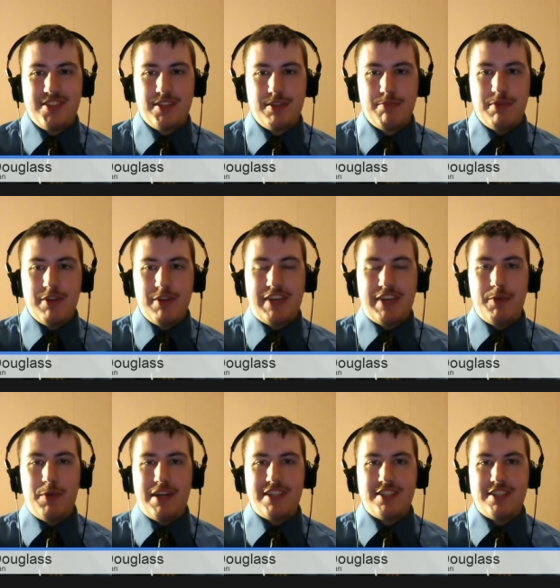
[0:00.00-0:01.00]
But if
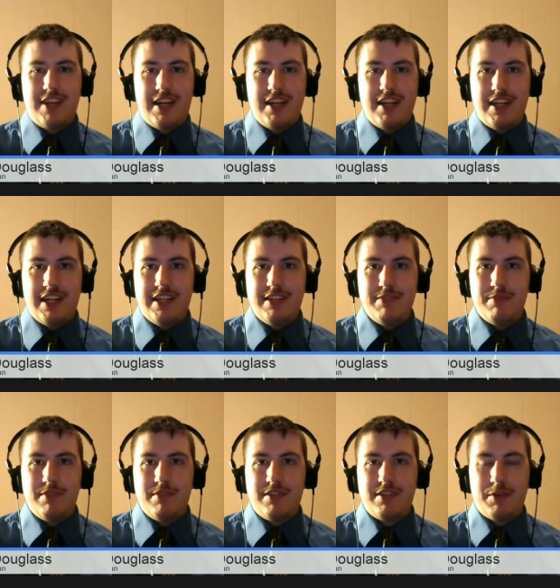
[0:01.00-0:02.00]
Game & Watch is not in it, and
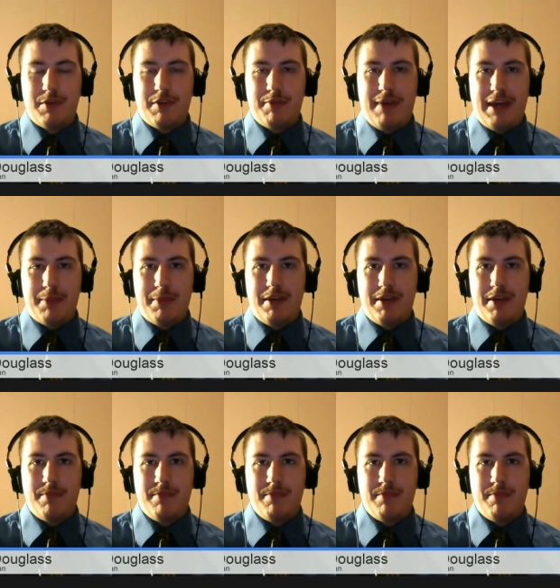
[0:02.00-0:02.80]
so we have Pac-Man.